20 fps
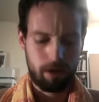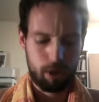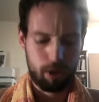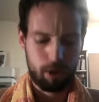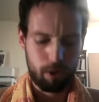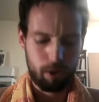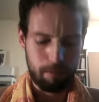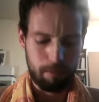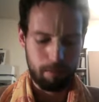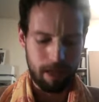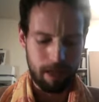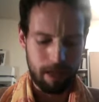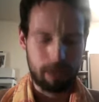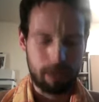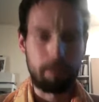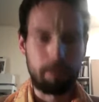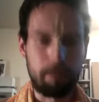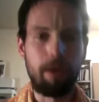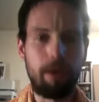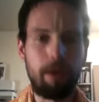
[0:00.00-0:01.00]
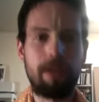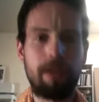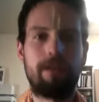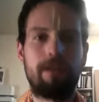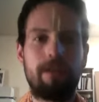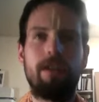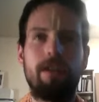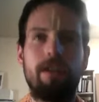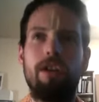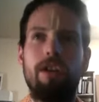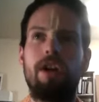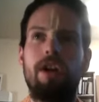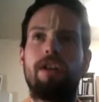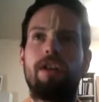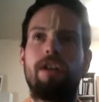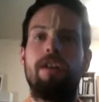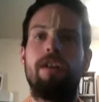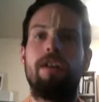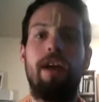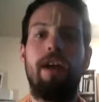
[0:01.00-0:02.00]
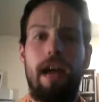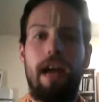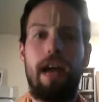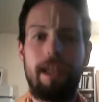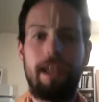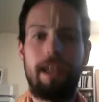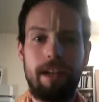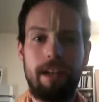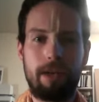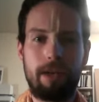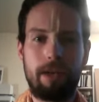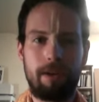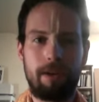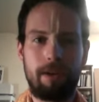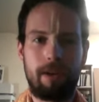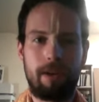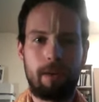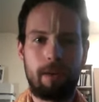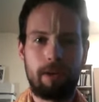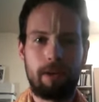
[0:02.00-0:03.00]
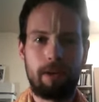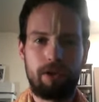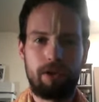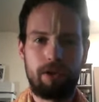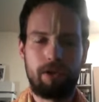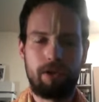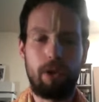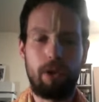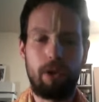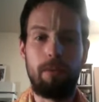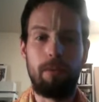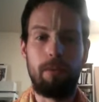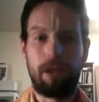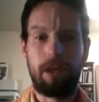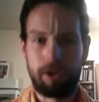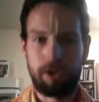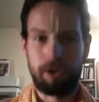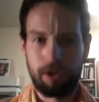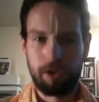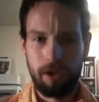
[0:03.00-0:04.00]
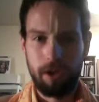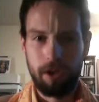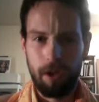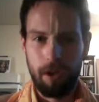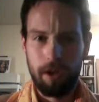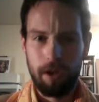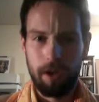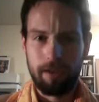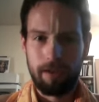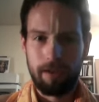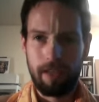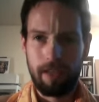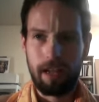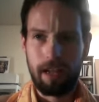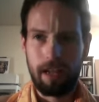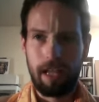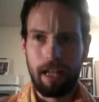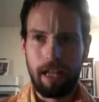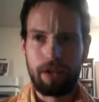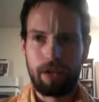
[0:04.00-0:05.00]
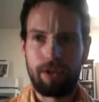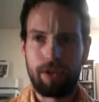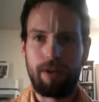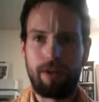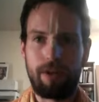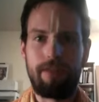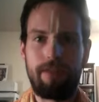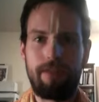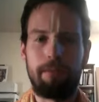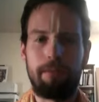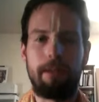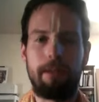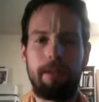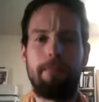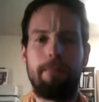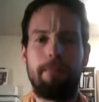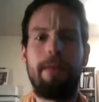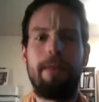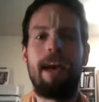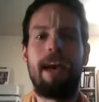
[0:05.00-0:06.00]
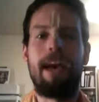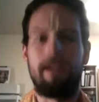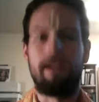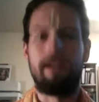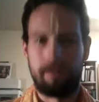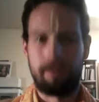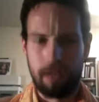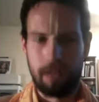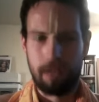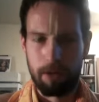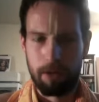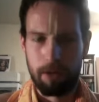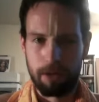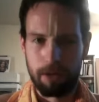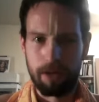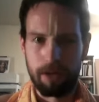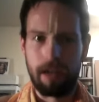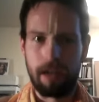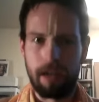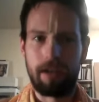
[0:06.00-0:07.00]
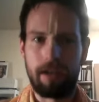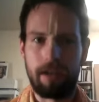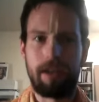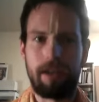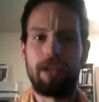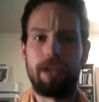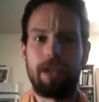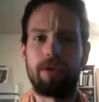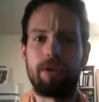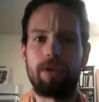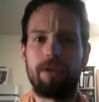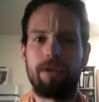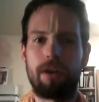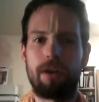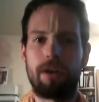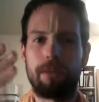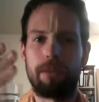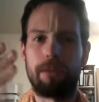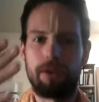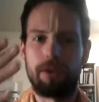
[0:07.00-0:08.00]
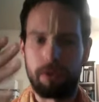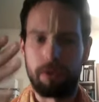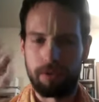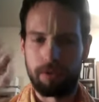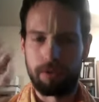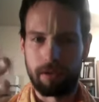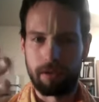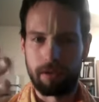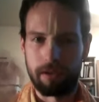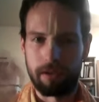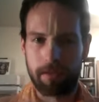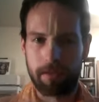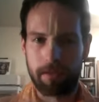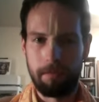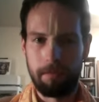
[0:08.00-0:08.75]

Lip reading: To make the point, look, I can adhere to Dharma so much that it'll actually drive everybody mad how much I adhere to Dharma so strictly.